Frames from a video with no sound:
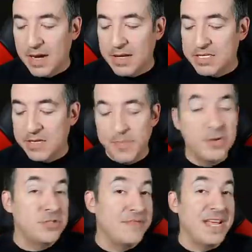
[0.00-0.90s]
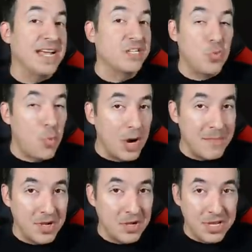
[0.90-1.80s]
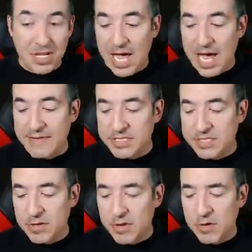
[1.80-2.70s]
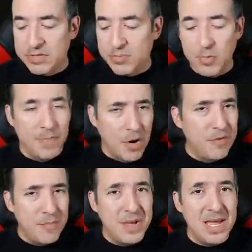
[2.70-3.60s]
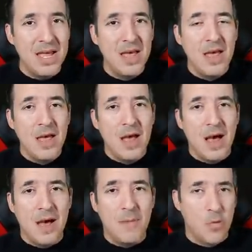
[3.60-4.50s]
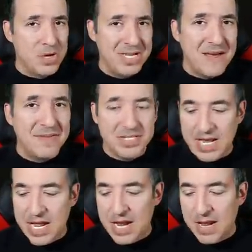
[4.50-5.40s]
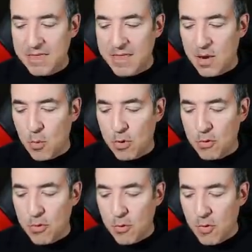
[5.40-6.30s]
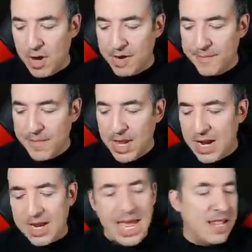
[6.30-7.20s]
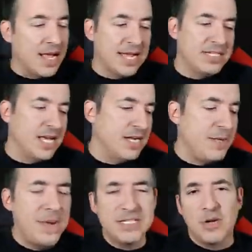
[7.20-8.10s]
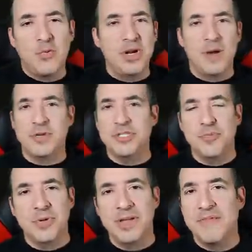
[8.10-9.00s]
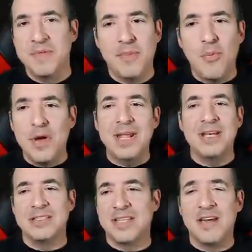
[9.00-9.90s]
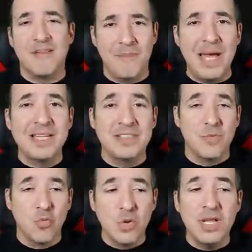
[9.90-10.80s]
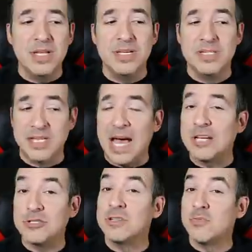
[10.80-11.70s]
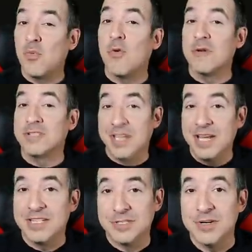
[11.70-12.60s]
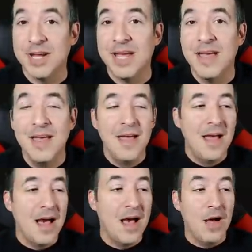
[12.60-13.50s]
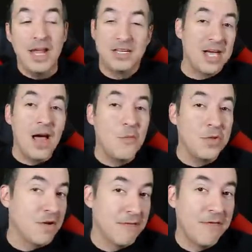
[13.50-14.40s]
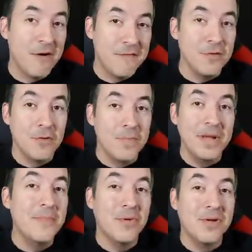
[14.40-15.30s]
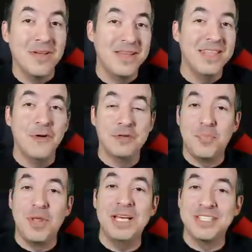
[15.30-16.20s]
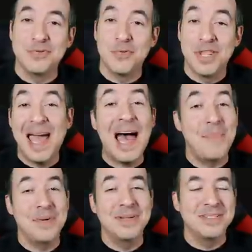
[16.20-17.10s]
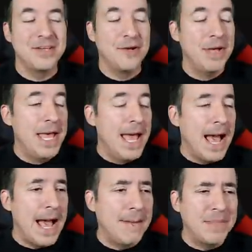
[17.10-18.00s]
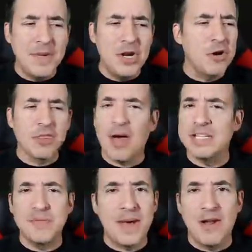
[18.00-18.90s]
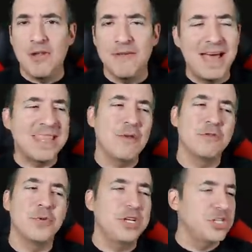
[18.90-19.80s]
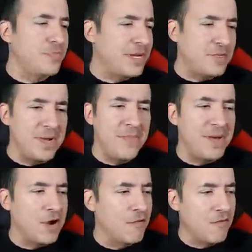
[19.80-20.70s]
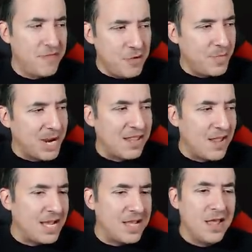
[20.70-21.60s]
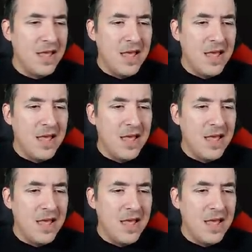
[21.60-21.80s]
is supposed to have taken 20 million lives. And so those would both be more devastating than World War I. And again, like I said, it depends on what numbers you believe. But the point is that there have been some really disastrous wars in history at a time when there were far fewer people in those places where they happened. So let me know your thoughts about all of that. That was really just meant to be a big overview. But I like